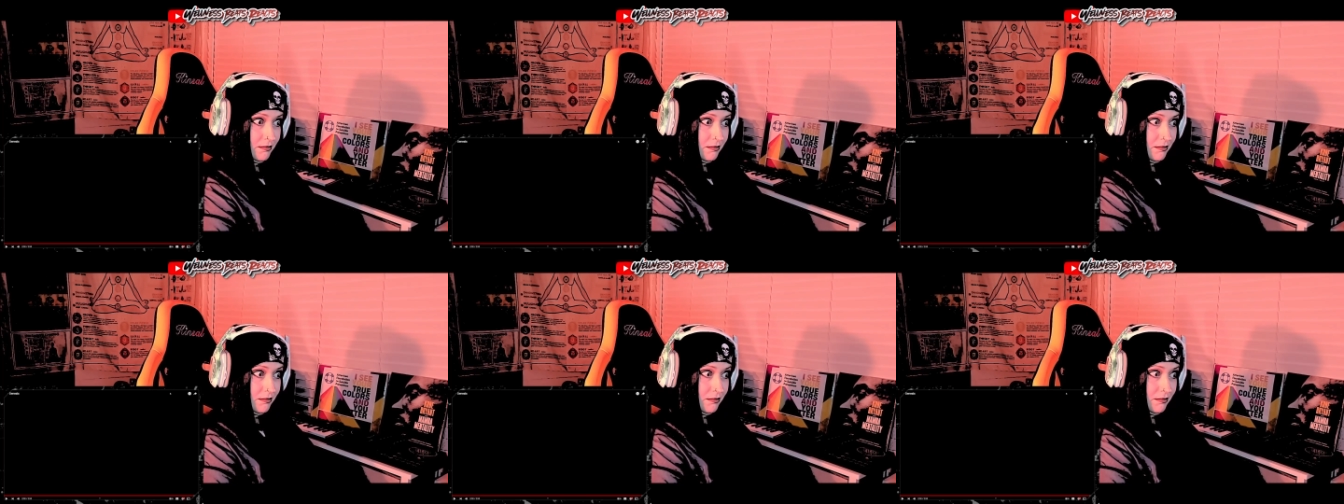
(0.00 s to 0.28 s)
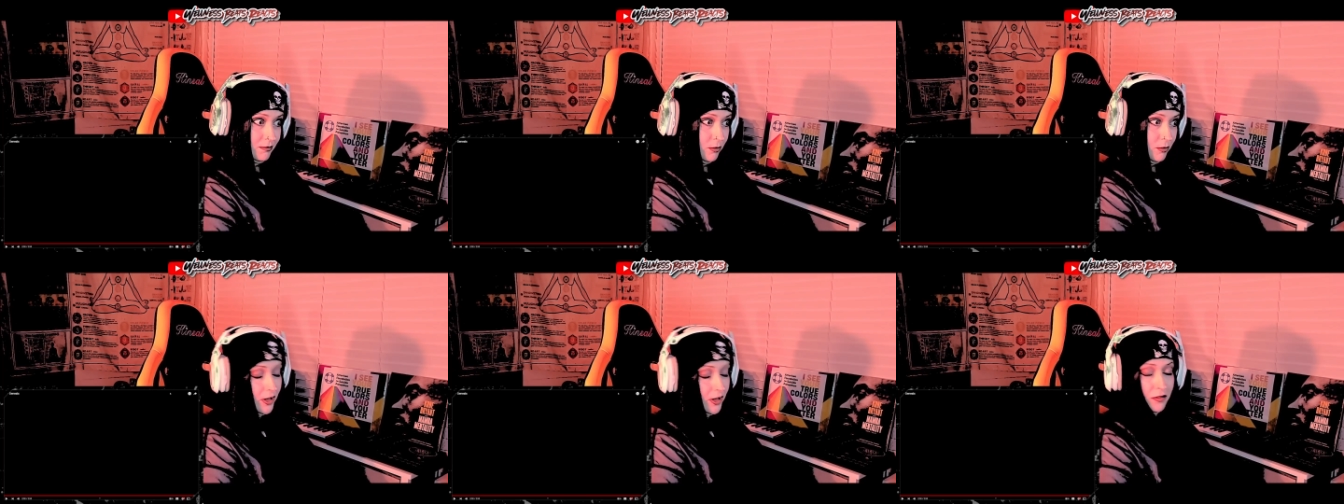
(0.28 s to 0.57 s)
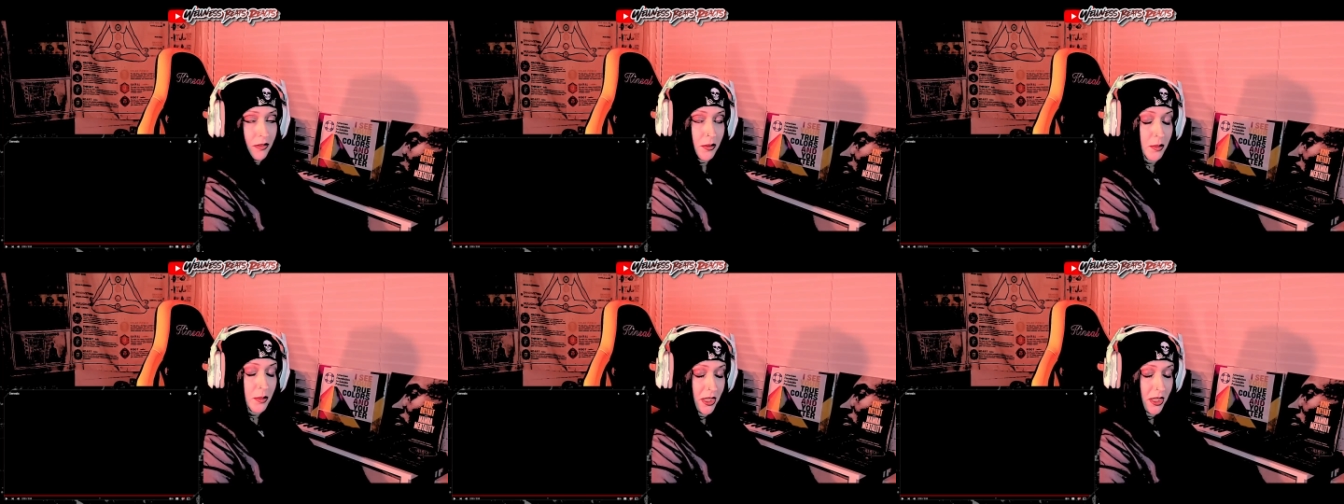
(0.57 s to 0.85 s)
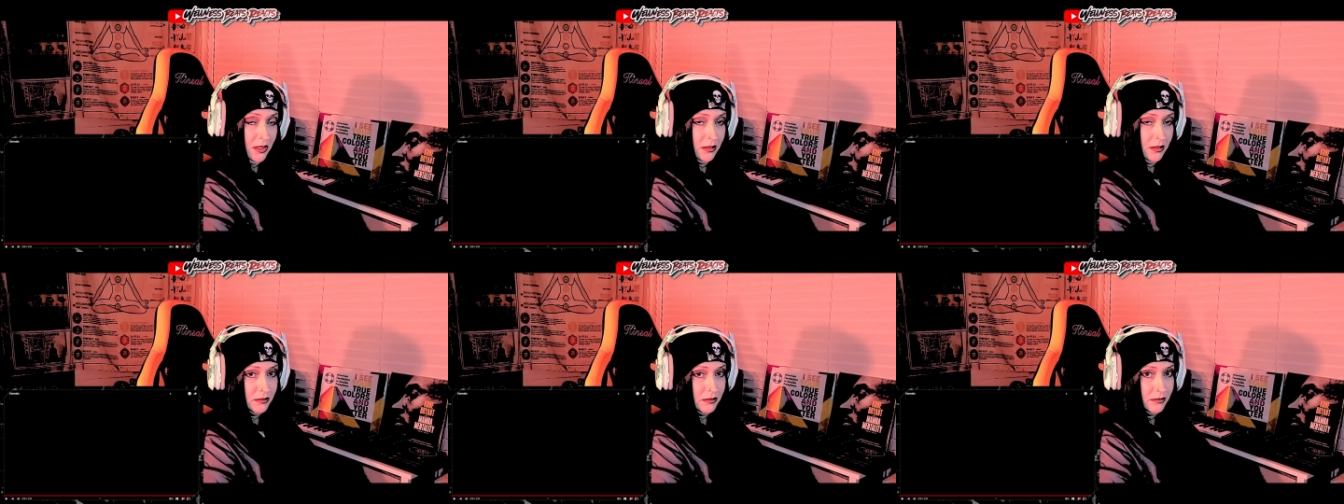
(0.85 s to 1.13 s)
Where have you been?
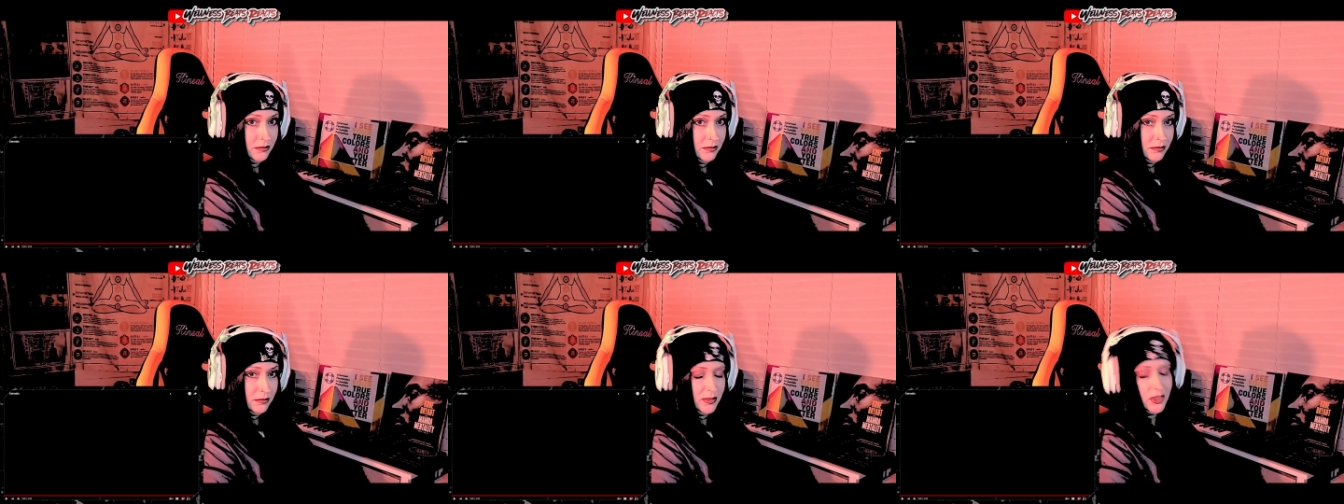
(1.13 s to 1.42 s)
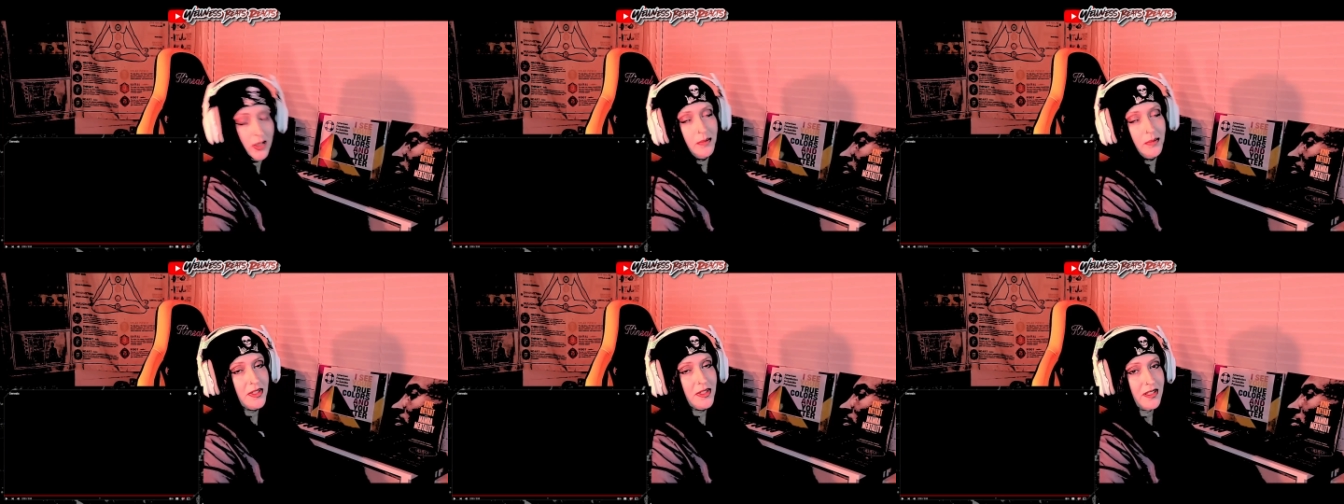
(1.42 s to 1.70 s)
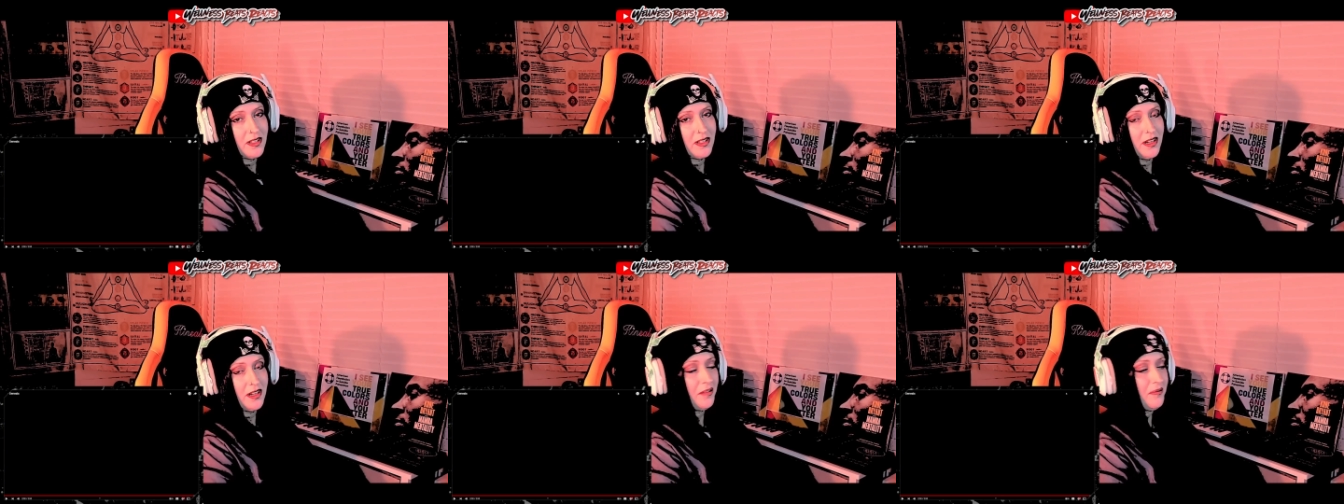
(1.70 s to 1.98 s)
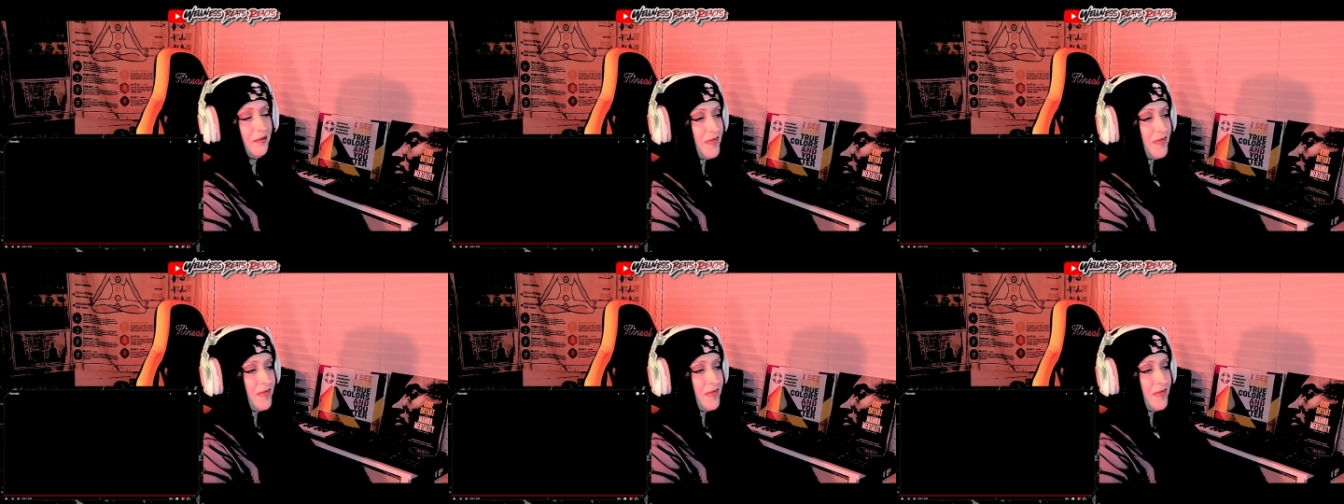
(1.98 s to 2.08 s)
No, I'm just kidding.